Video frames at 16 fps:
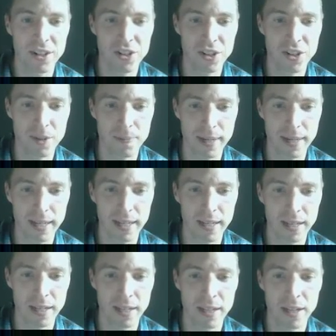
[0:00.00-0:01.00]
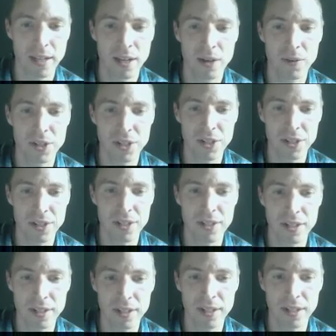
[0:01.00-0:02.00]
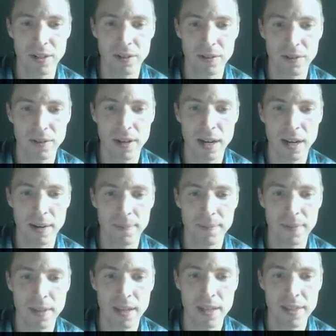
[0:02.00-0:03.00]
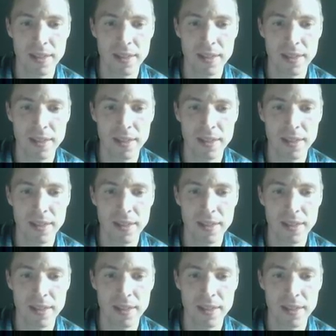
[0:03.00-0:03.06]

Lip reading: should be, which is, you know, and